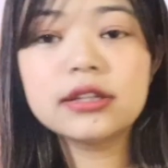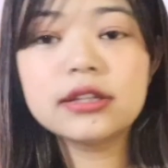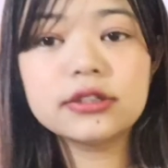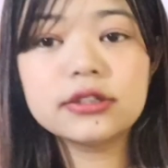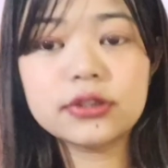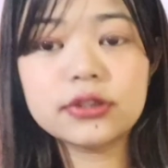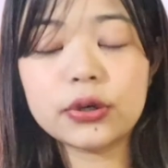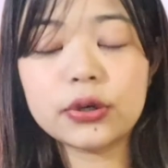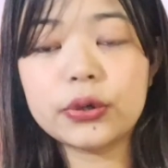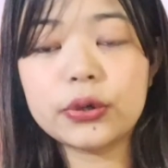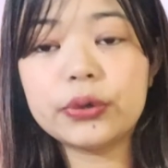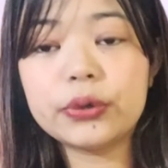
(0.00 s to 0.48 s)

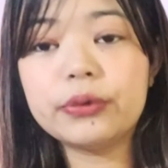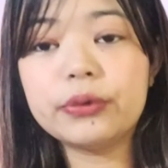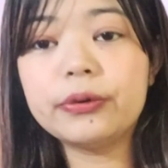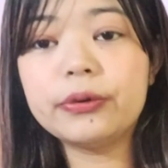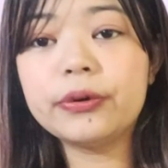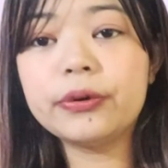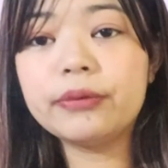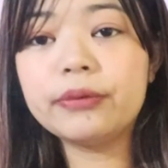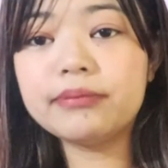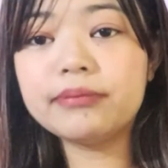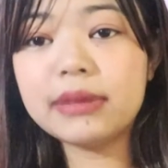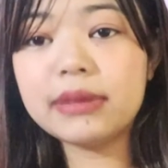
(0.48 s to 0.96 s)
So
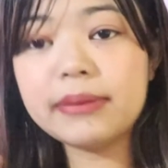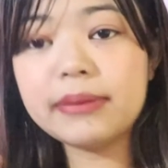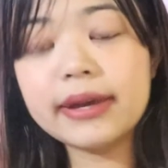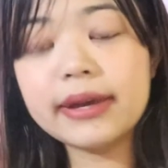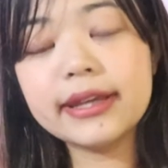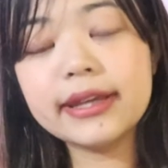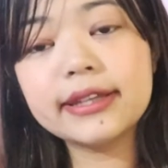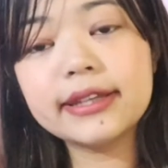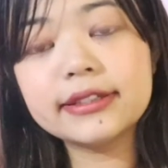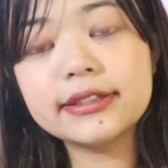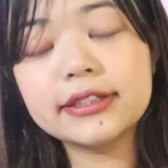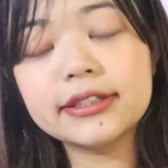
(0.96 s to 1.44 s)
bye
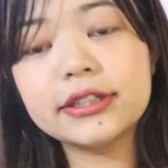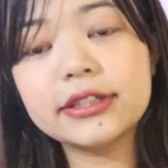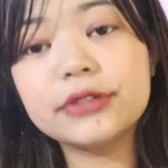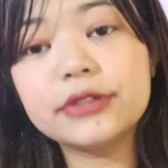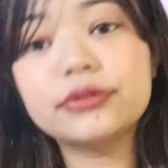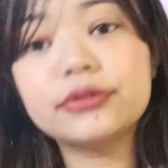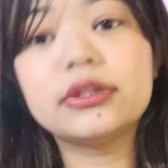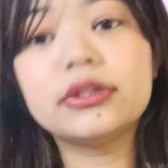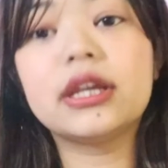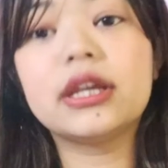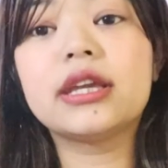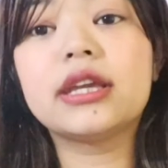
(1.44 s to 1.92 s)
bye, see
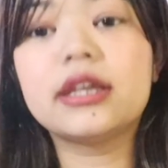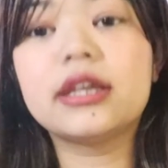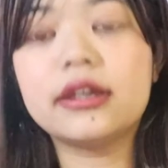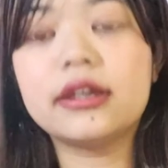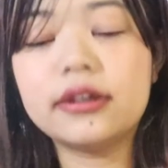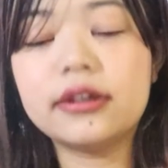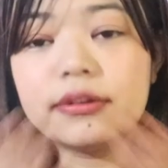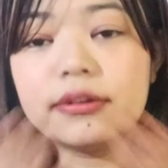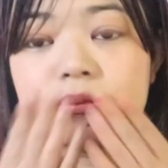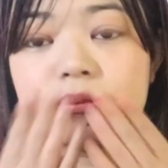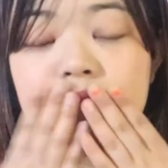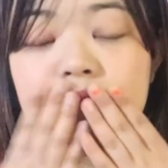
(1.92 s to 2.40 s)
you, take
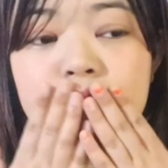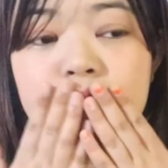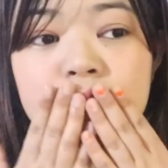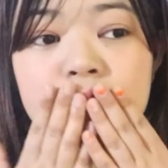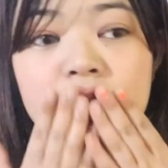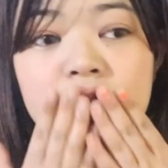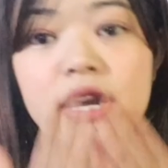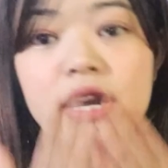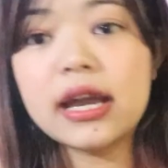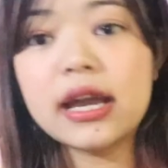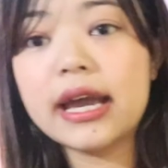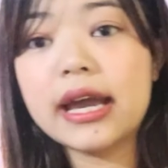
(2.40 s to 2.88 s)
care,
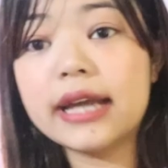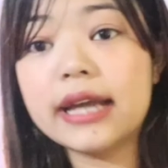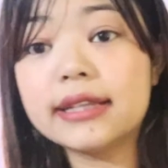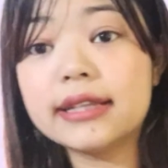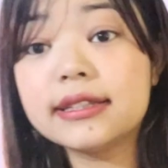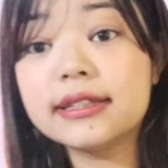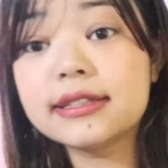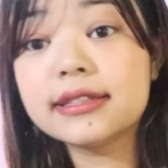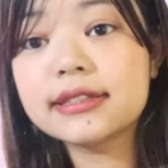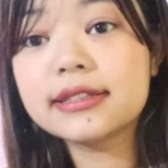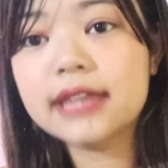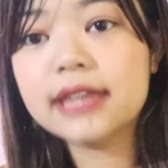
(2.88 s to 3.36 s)

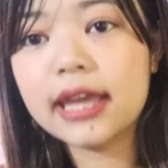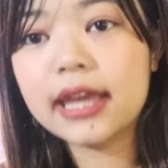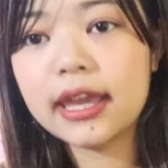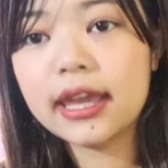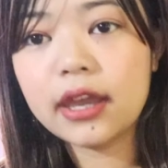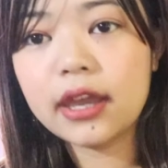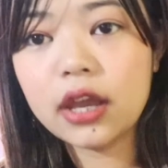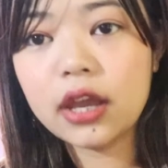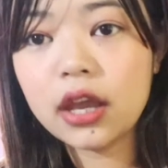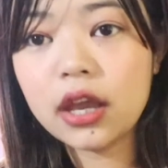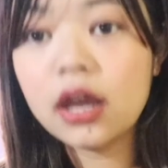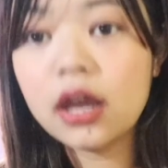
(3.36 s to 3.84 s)
and stay
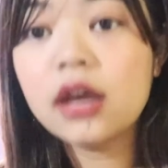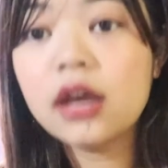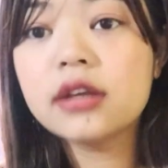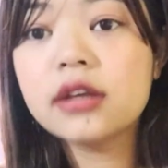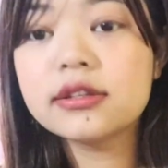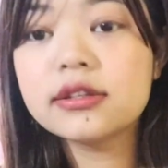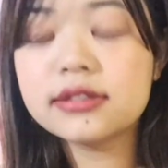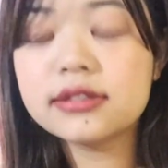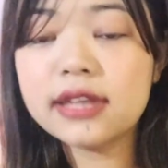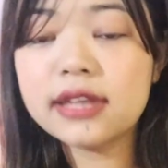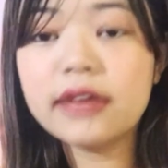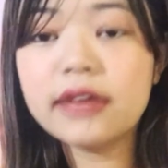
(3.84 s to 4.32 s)

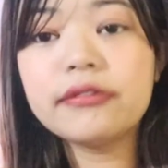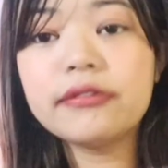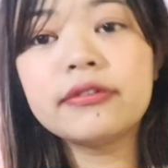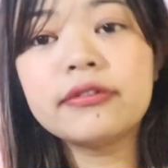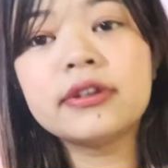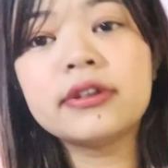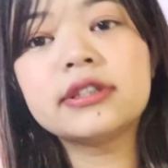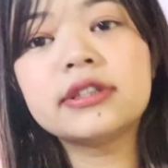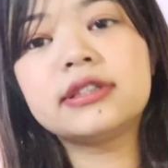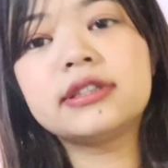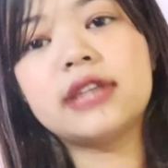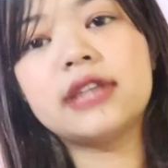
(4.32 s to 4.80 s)
safe,
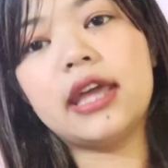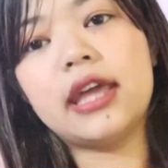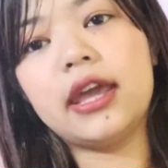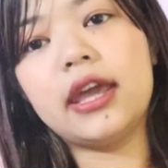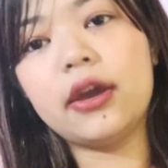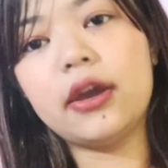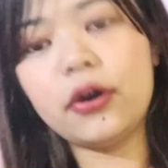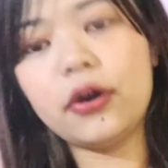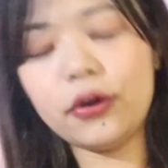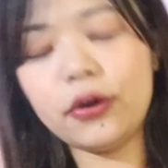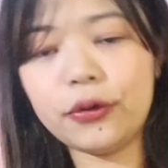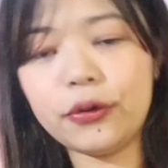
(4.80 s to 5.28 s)
stay
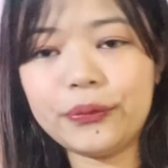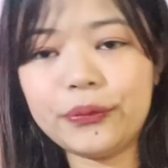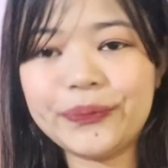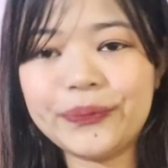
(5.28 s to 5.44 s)
home.